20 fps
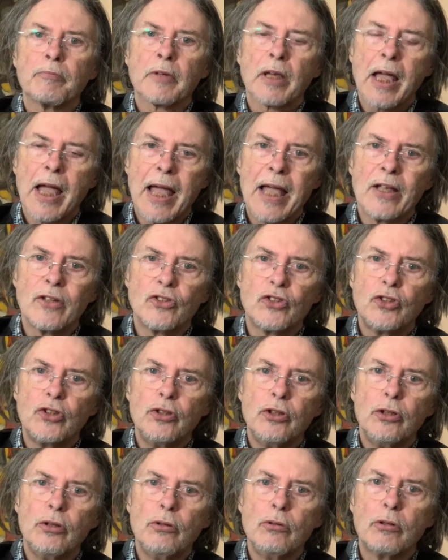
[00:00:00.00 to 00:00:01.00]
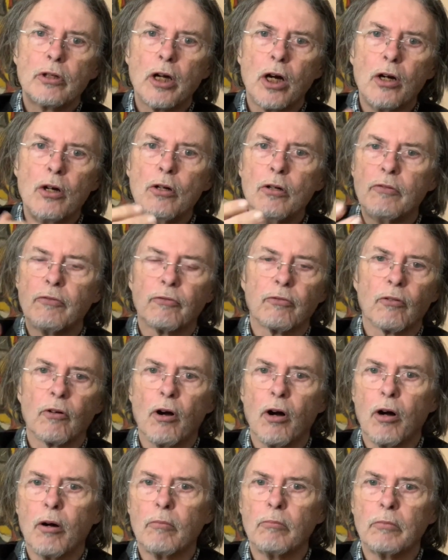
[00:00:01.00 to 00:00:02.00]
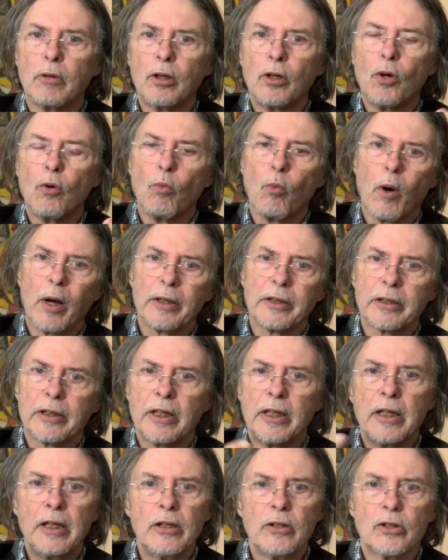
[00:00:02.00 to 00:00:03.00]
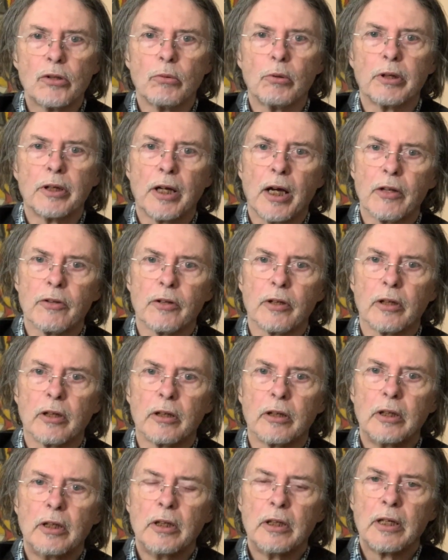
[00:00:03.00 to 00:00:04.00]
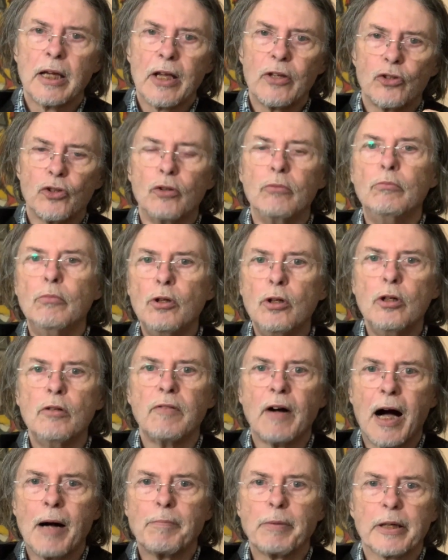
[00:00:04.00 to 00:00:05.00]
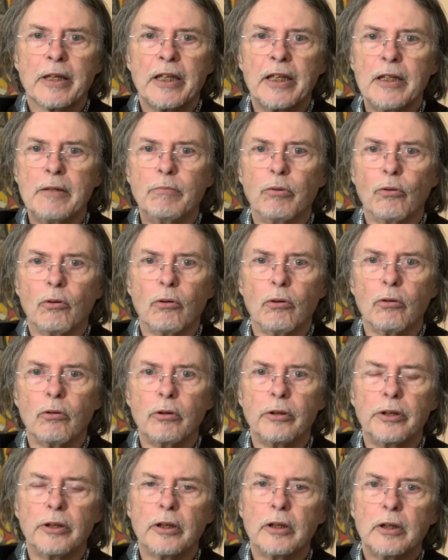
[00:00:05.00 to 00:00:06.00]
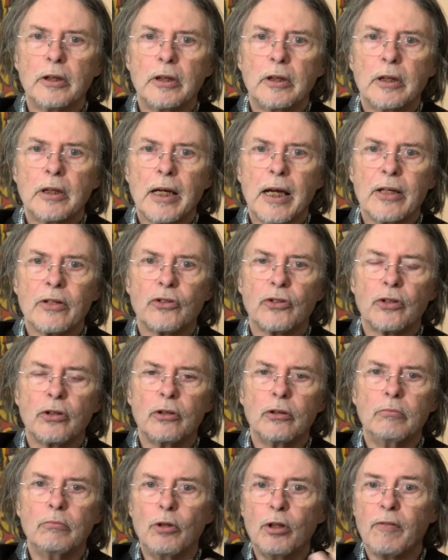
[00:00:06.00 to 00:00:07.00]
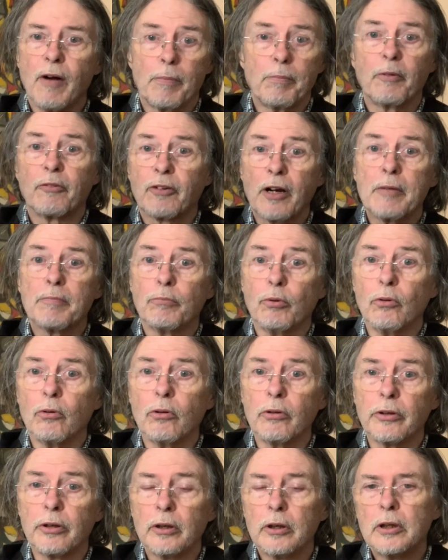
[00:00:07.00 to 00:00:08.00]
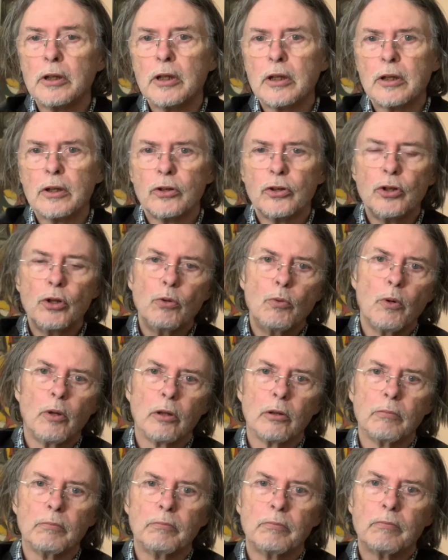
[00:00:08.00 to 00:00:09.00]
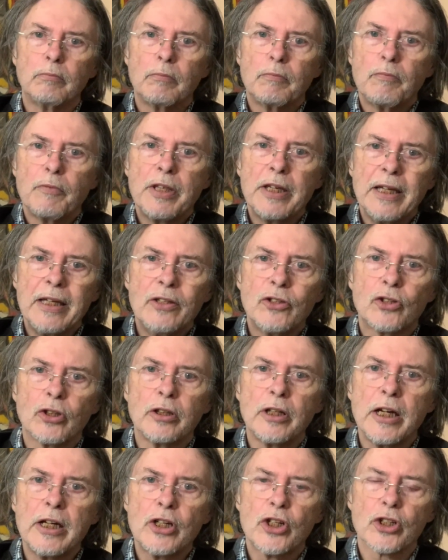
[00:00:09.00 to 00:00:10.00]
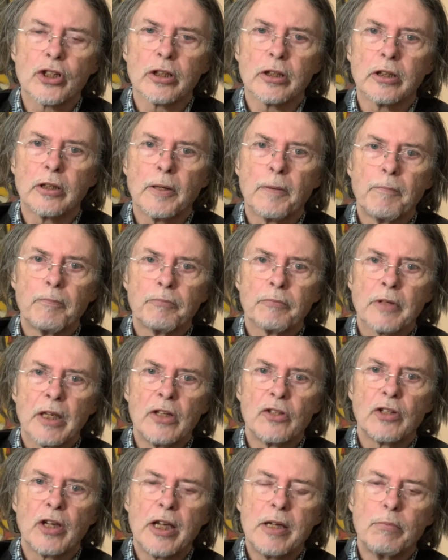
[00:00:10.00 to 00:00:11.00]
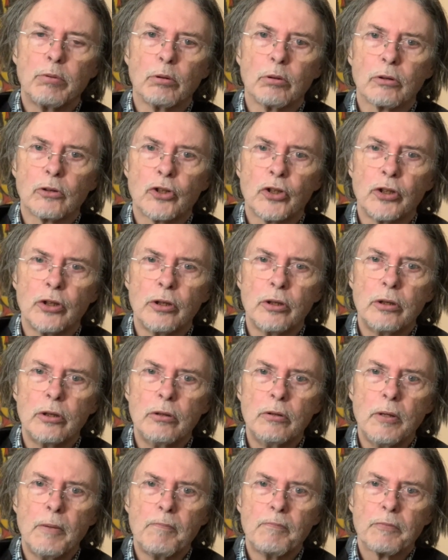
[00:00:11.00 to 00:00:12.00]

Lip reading: as you go from one key to another, as you move up a keyboard, as you move up a fretboard. The intonation is able to